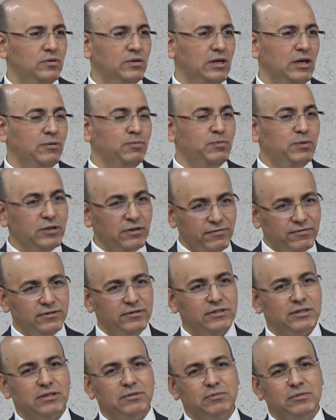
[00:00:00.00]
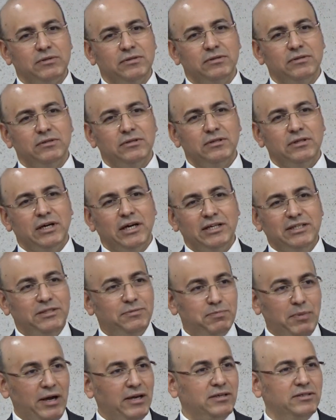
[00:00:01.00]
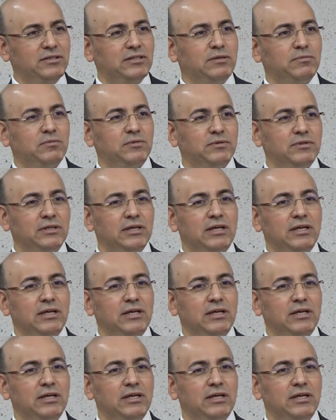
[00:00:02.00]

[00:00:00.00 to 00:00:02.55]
a beautiful sermon, an inspired sermon,